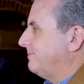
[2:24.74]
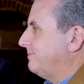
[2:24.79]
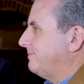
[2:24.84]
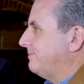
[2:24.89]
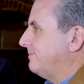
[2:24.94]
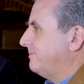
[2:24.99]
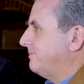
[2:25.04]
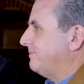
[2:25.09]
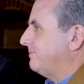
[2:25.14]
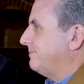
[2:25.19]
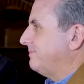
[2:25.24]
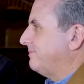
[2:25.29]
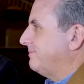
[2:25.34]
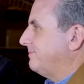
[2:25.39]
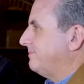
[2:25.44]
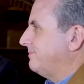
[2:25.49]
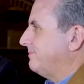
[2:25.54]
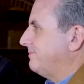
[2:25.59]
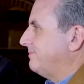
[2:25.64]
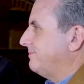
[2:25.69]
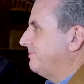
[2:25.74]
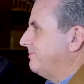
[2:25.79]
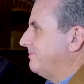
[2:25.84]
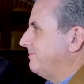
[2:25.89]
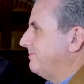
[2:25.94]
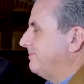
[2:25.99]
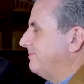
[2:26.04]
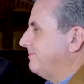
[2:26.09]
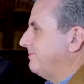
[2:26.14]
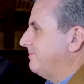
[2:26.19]

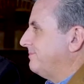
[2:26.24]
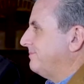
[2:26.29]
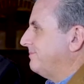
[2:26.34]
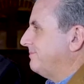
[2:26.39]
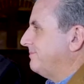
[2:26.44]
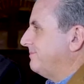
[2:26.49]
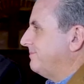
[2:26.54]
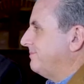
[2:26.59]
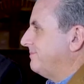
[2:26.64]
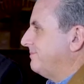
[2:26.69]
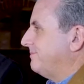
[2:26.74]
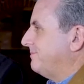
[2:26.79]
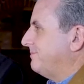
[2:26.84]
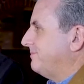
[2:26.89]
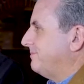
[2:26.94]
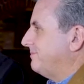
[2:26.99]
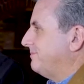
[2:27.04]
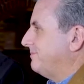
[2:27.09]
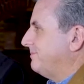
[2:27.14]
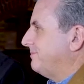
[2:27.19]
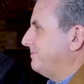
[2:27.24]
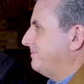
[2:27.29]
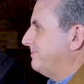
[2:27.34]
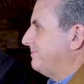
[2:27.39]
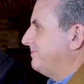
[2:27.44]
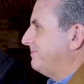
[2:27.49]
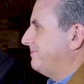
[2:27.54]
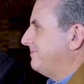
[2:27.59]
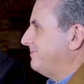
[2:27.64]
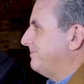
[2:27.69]

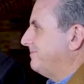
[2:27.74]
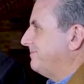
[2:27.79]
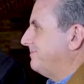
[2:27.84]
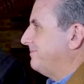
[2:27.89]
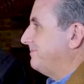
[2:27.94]
(not speaking)